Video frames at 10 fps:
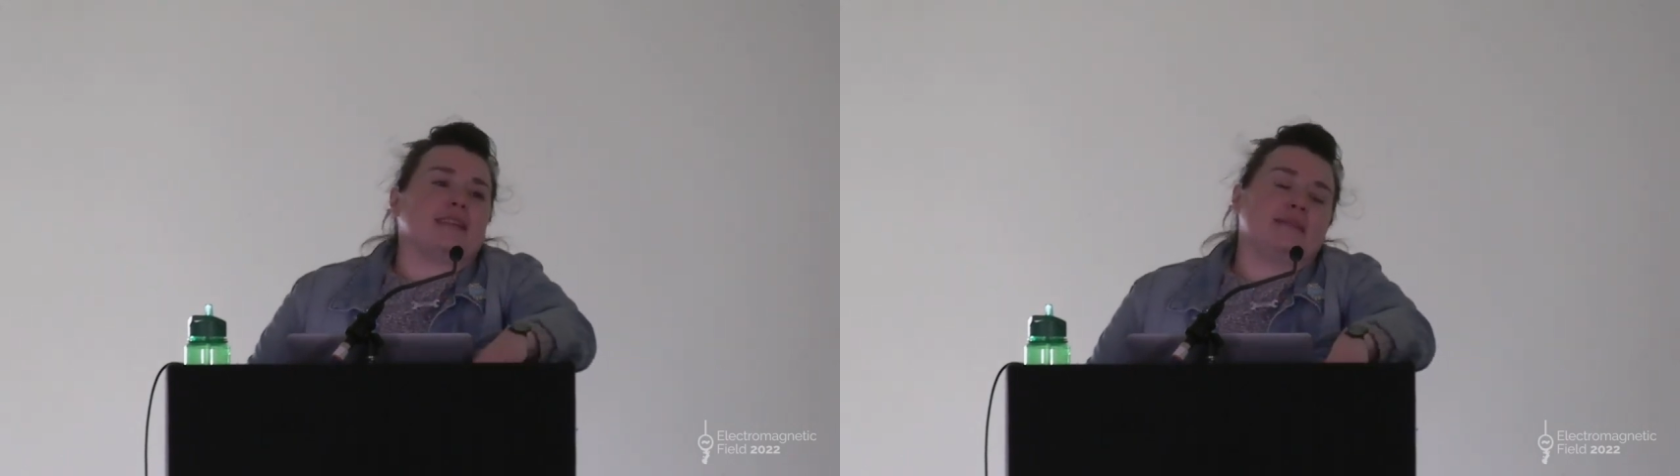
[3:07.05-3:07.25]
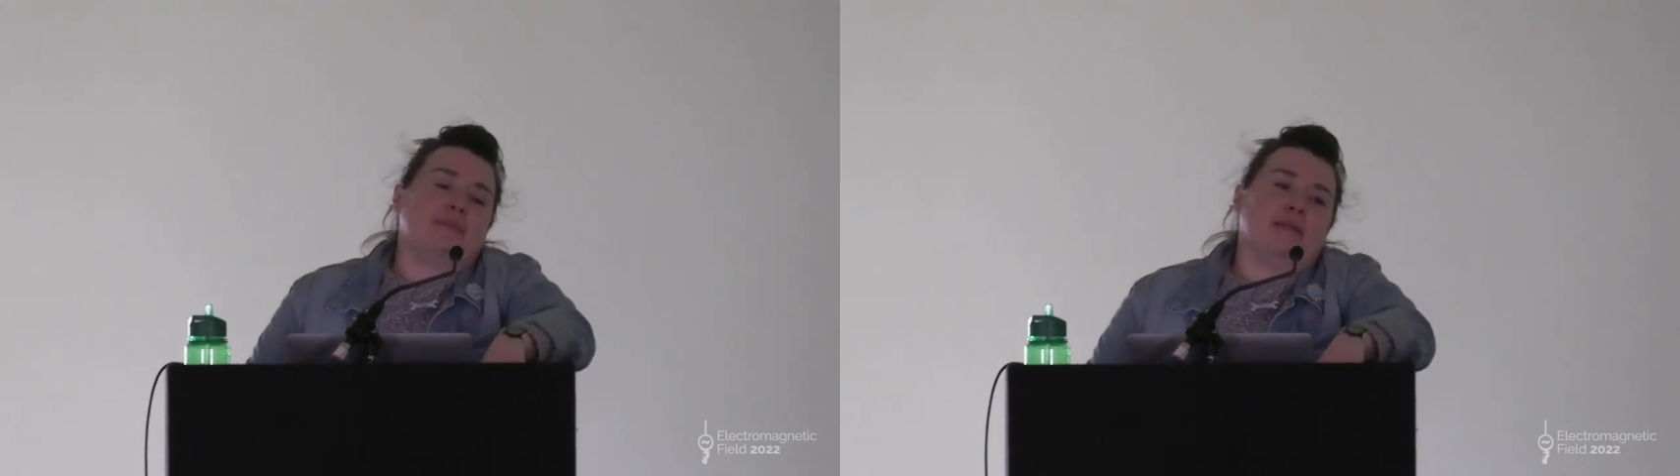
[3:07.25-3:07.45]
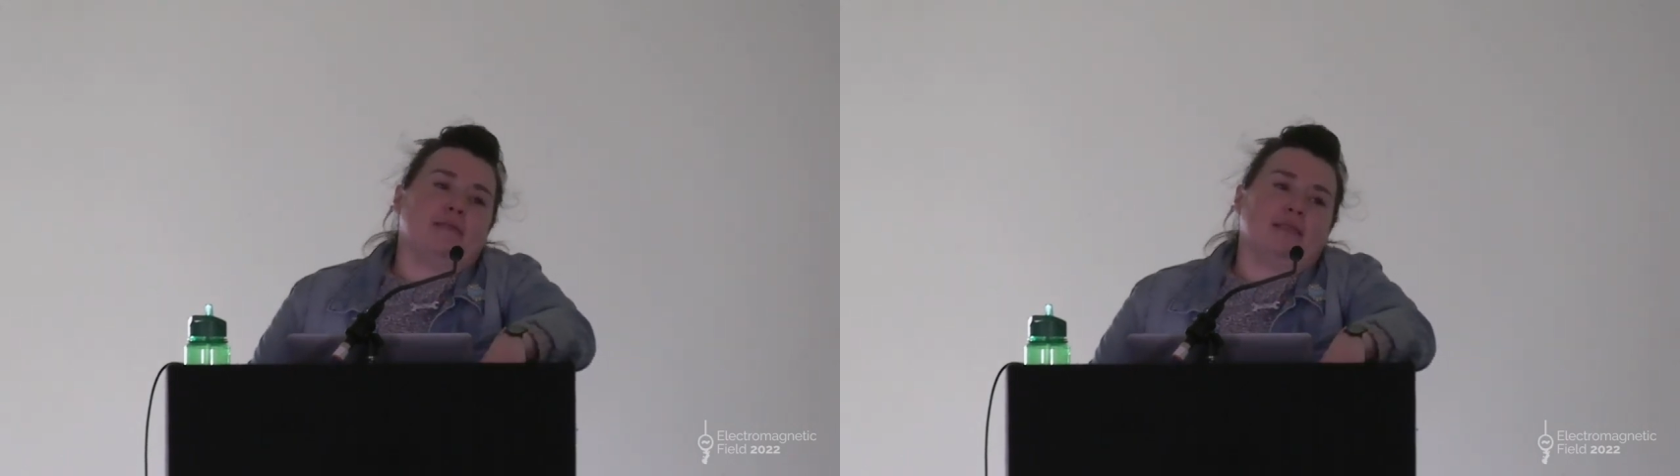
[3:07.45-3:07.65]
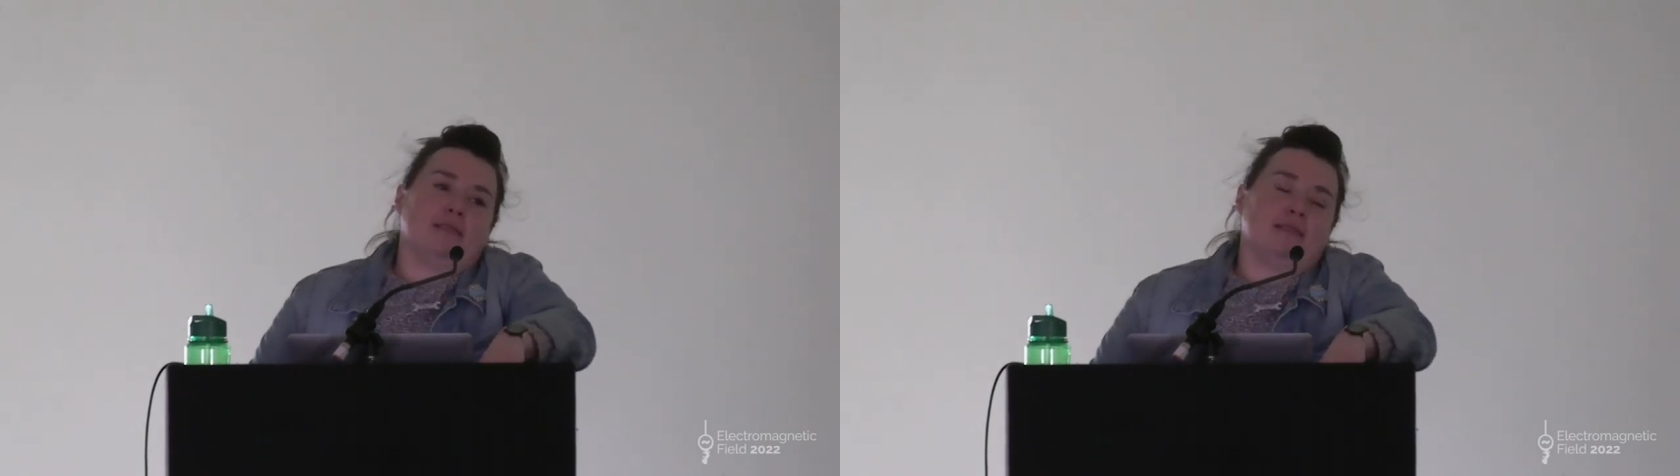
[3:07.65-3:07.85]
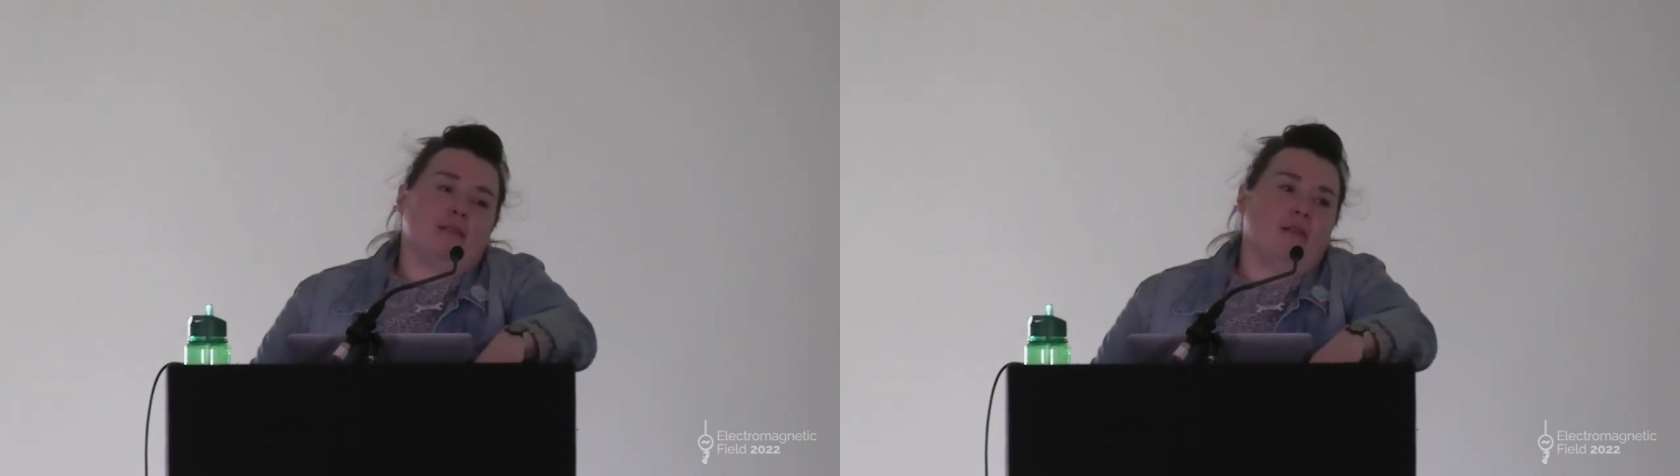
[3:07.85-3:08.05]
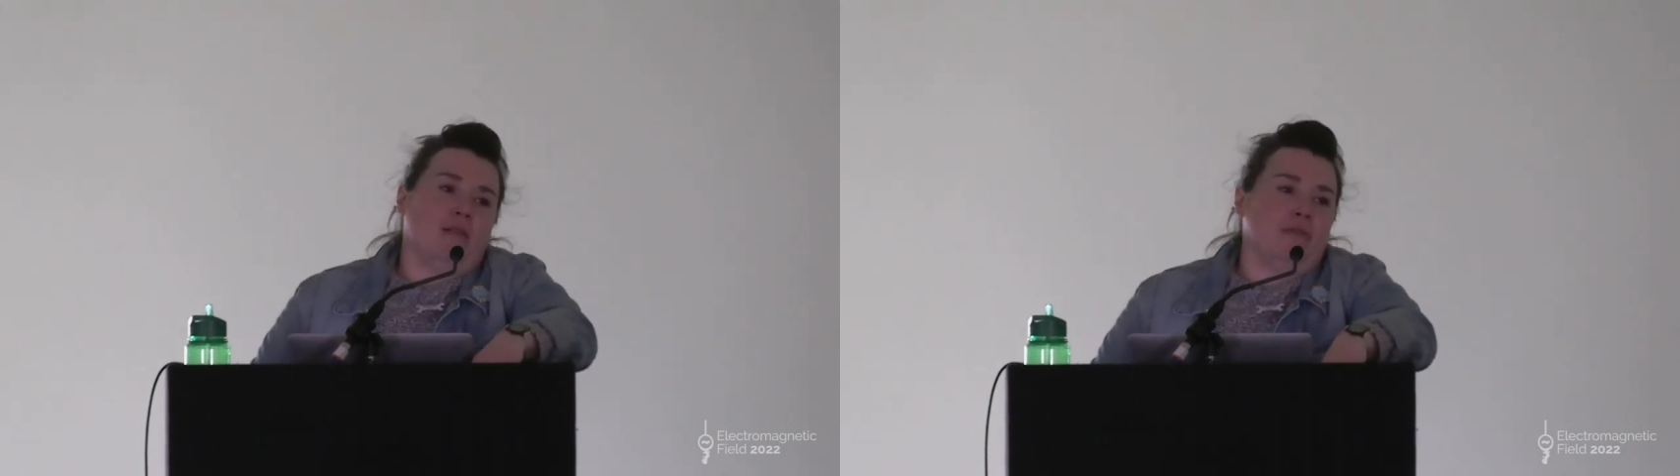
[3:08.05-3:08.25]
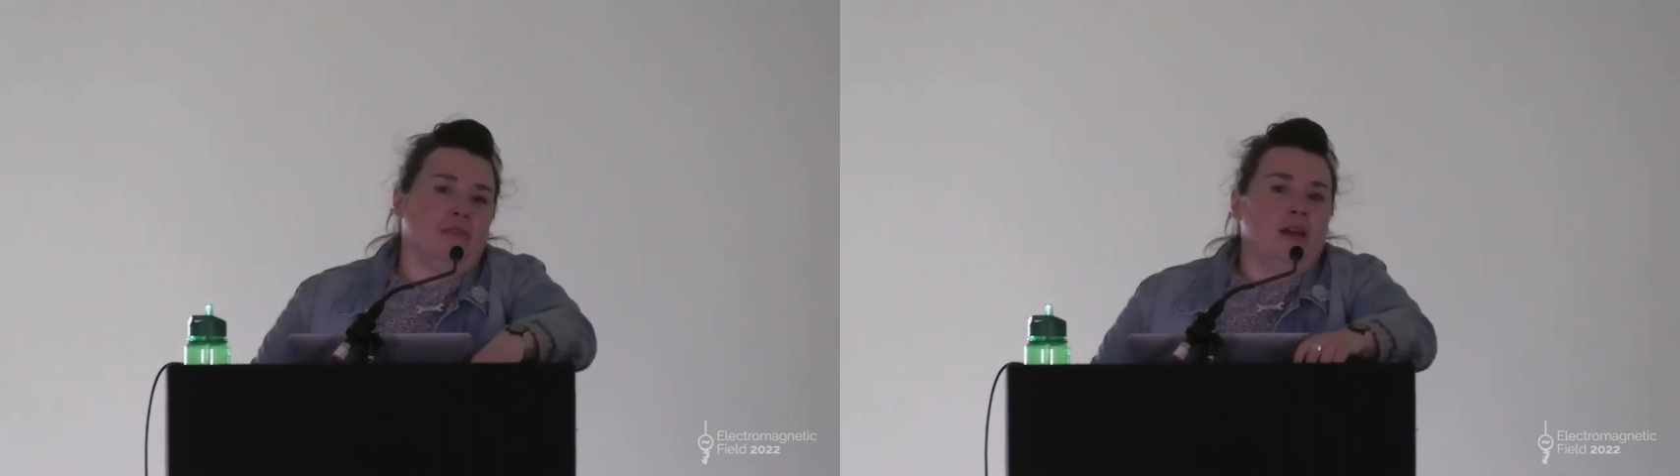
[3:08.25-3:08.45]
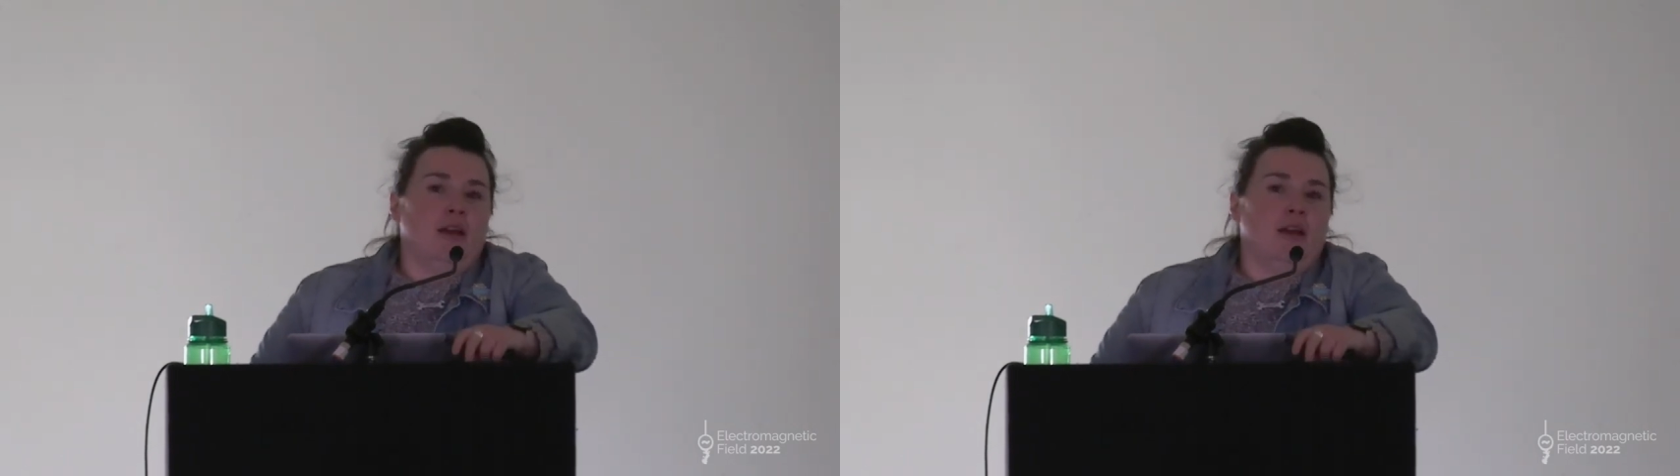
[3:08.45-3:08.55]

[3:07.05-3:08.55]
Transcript: experience of